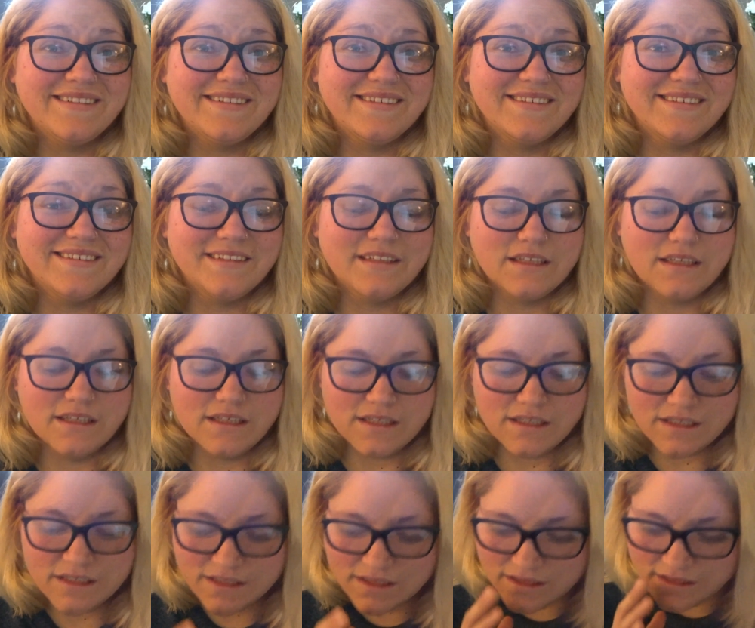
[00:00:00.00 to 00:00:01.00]

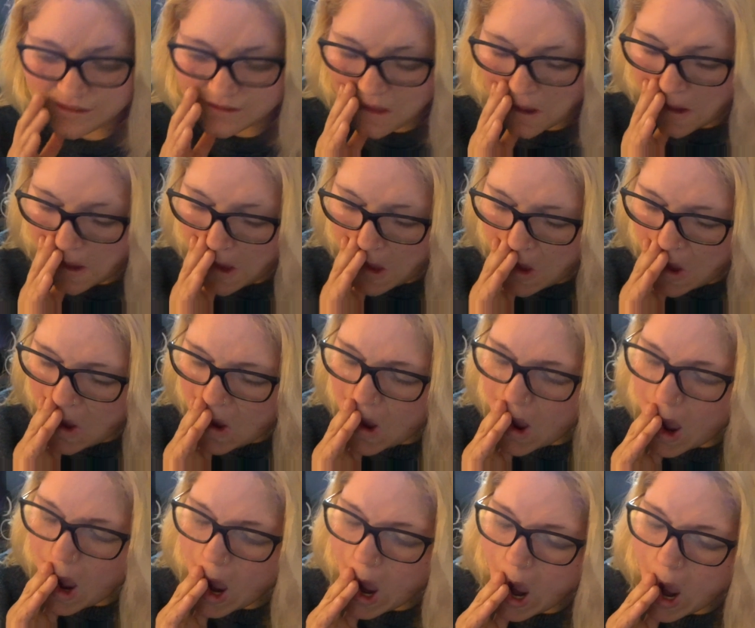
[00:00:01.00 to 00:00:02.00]

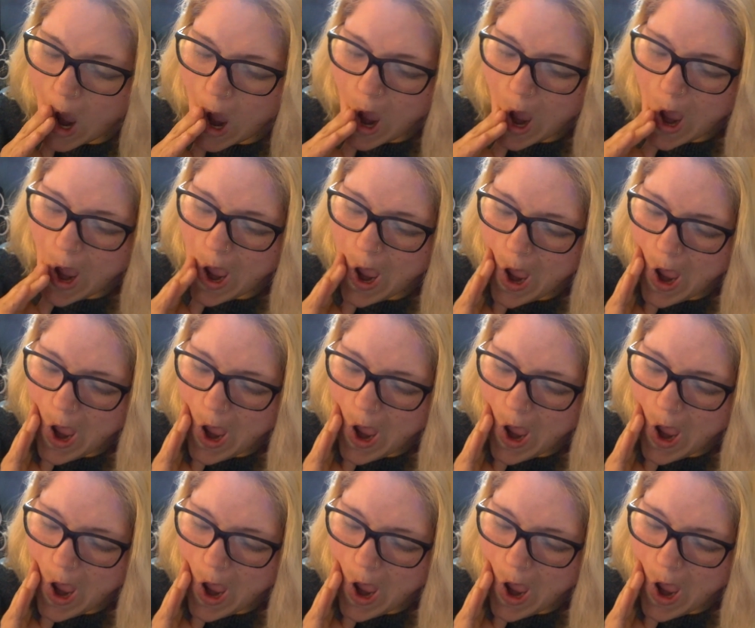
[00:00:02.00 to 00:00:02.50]
No one is speaking in this clip.